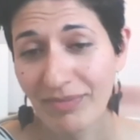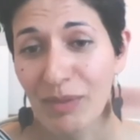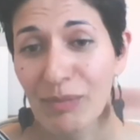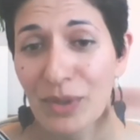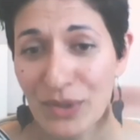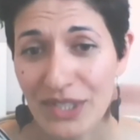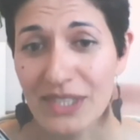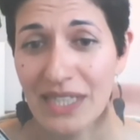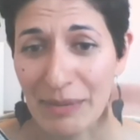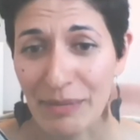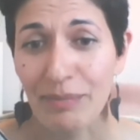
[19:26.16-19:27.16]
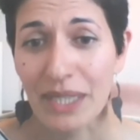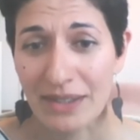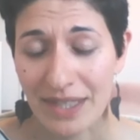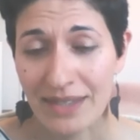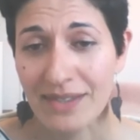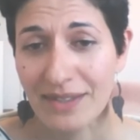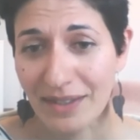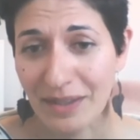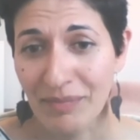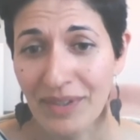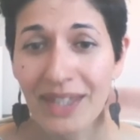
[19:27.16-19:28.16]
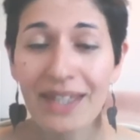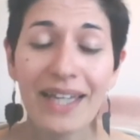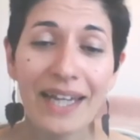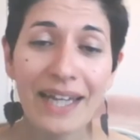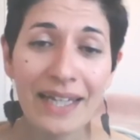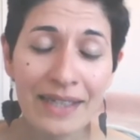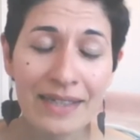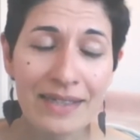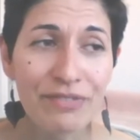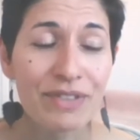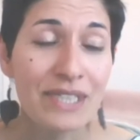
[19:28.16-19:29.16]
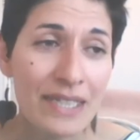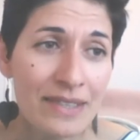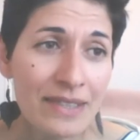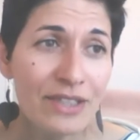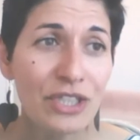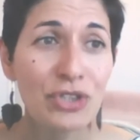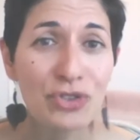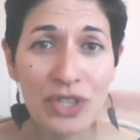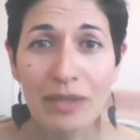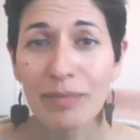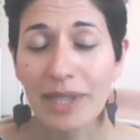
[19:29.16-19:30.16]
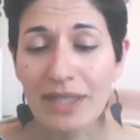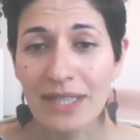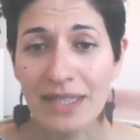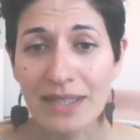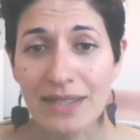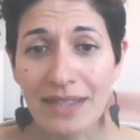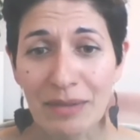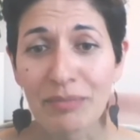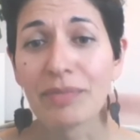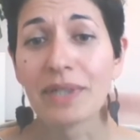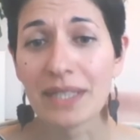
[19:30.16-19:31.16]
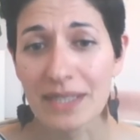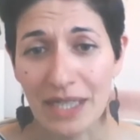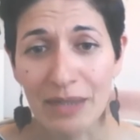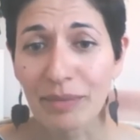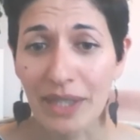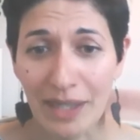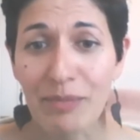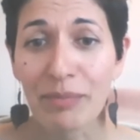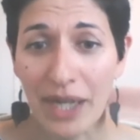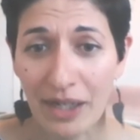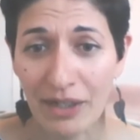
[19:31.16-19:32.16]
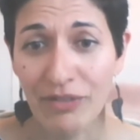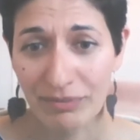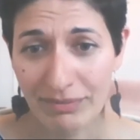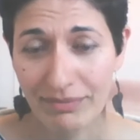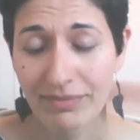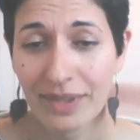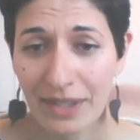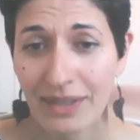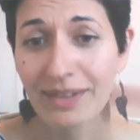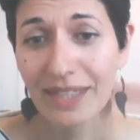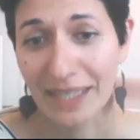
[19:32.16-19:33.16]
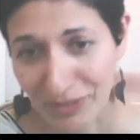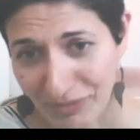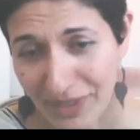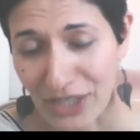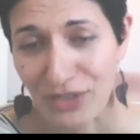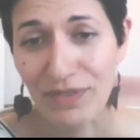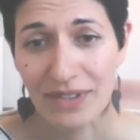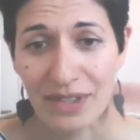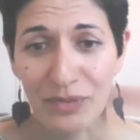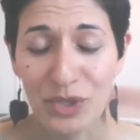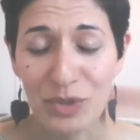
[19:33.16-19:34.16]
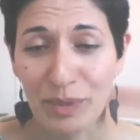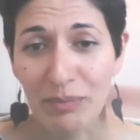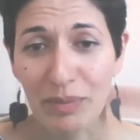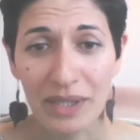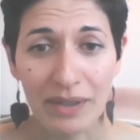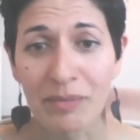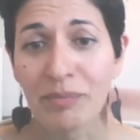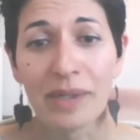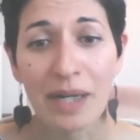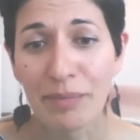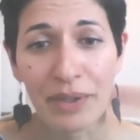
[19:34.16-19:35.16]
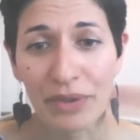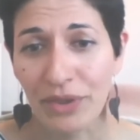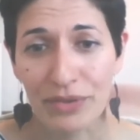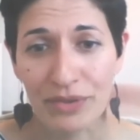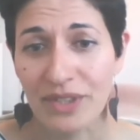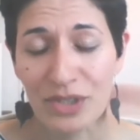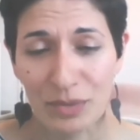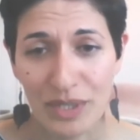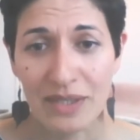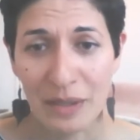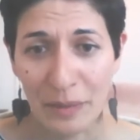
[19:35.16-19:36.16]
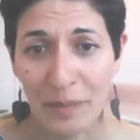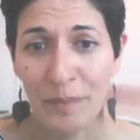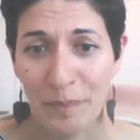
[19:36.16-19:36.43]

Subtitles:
Most of the time it makes sense to them. And if it doesn't, usually it makes sense to them by the time they come back, like next visit, which might be like a month or 6 weeks out.